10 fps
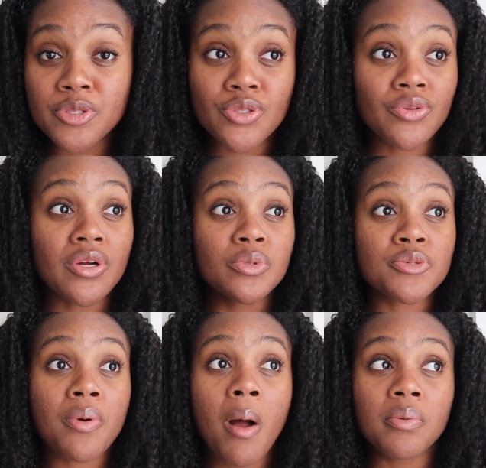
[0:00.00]
So there was
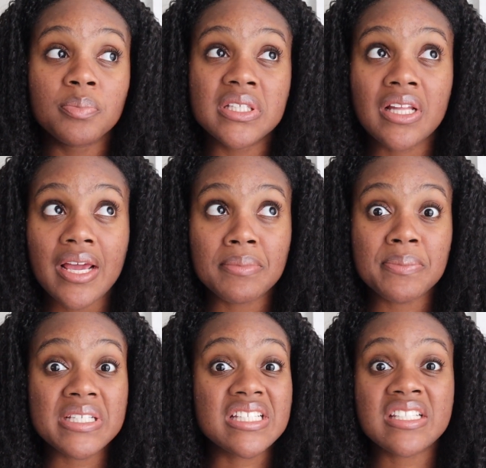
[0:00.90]
probably like
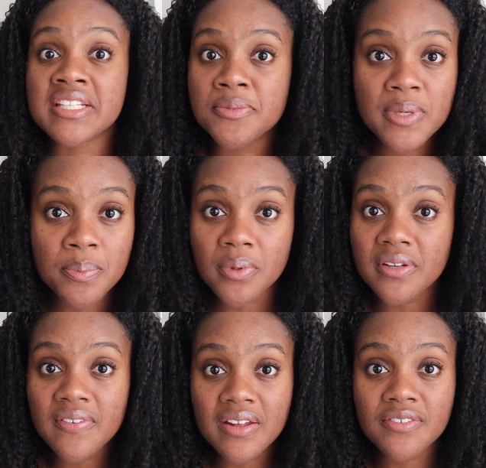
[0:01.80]
maybe 6 people
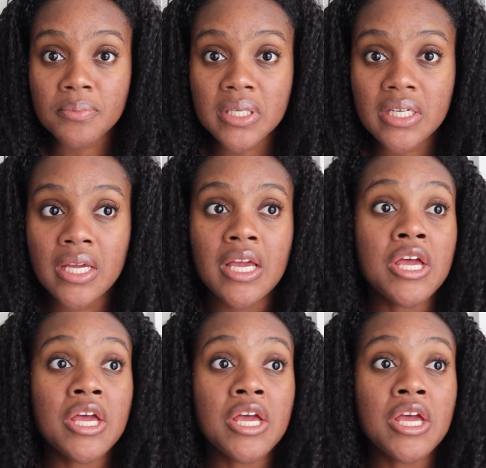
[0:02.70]
ahead of me.